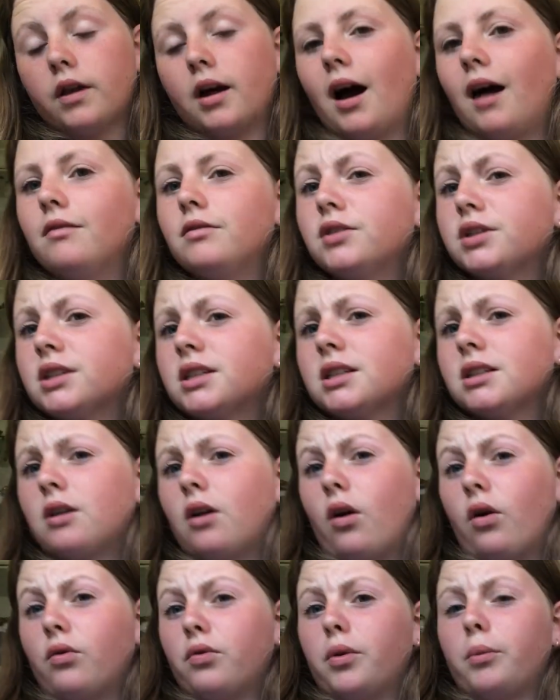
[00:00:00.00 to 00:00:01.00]
The cover
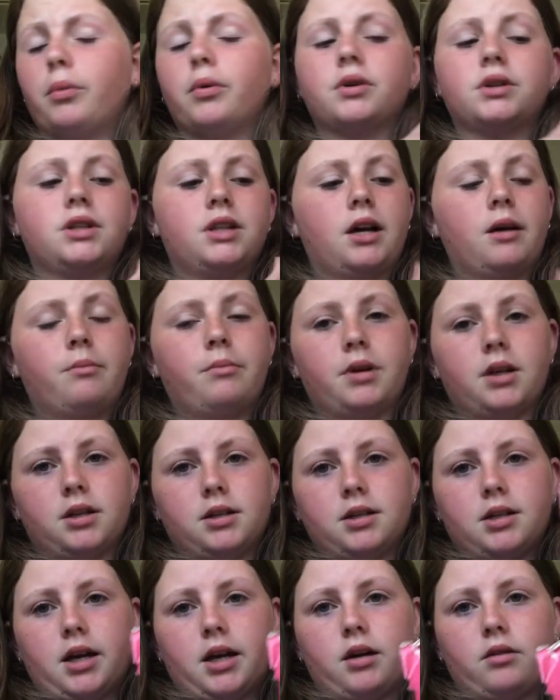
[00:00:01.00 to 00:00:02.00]
isn't off the books yet, but
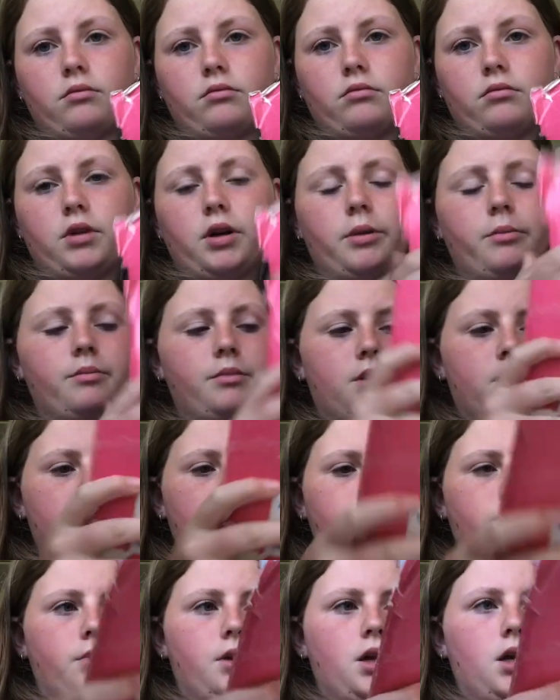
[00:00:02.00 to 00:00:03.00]
it's like ripped
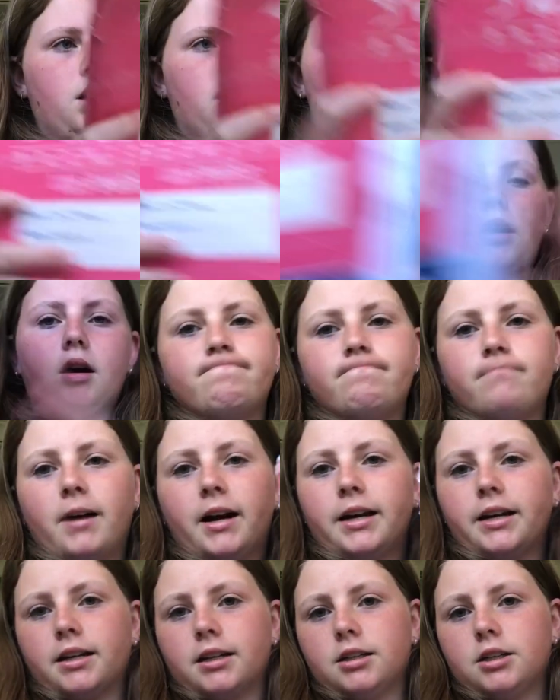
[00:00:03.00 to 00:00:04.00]
completely.
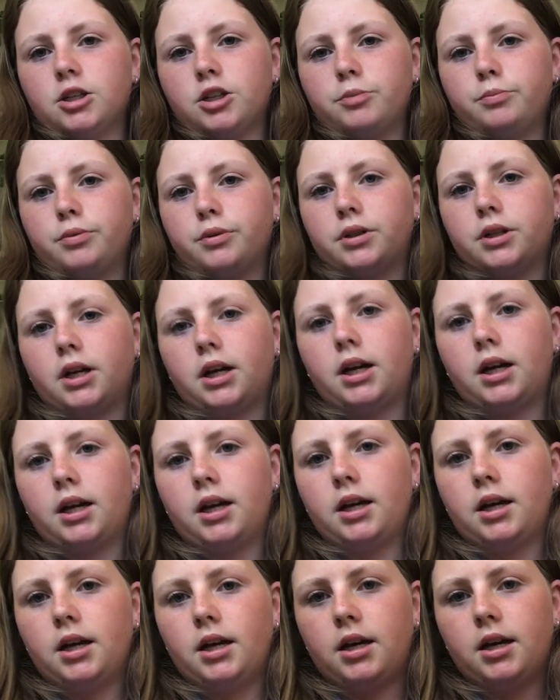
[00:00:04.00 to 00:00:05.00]
My English book
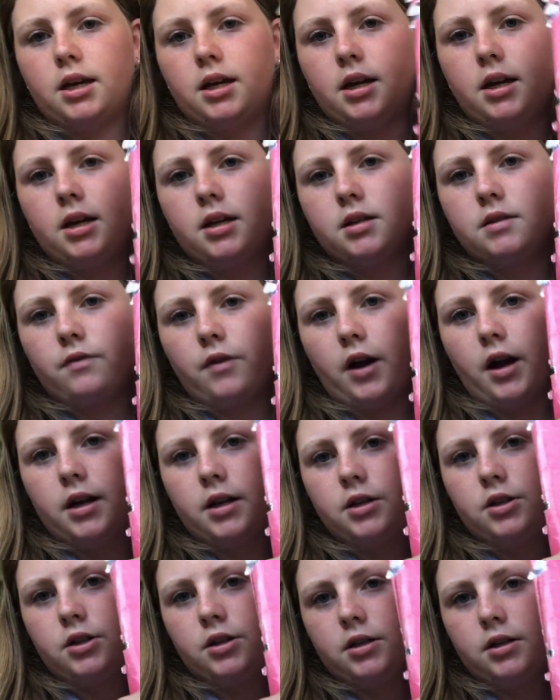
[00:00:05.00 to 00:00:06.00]
is
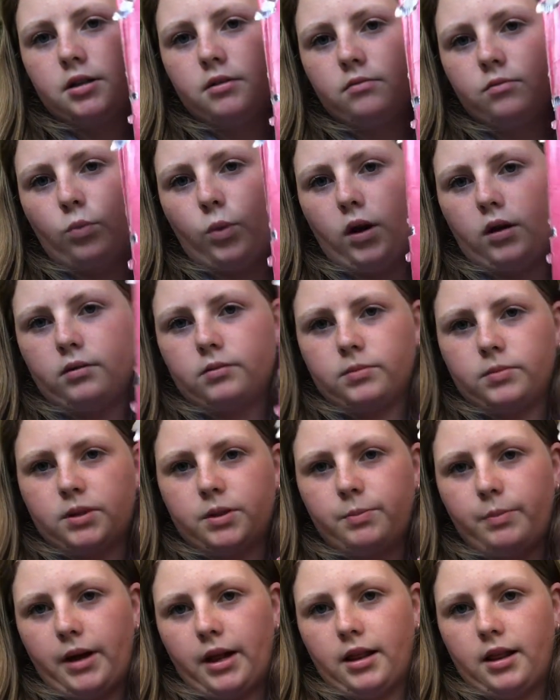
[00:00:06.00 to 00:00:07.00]
fine. It's just, well,
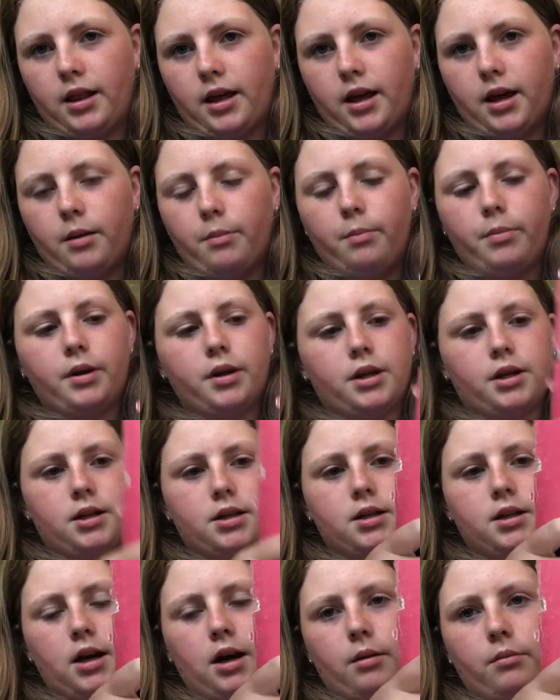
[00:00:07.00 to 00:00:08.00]
it's bent there, but
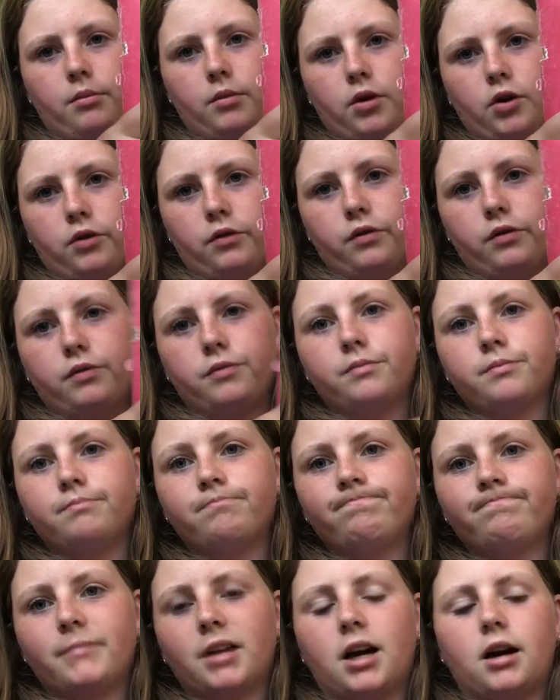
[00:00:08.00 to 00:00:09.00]
it's come
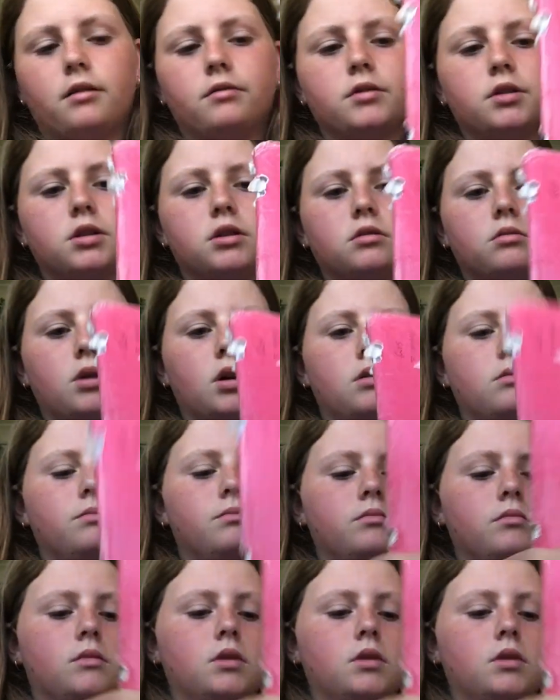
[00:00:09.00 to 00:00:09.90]
off the cover as well.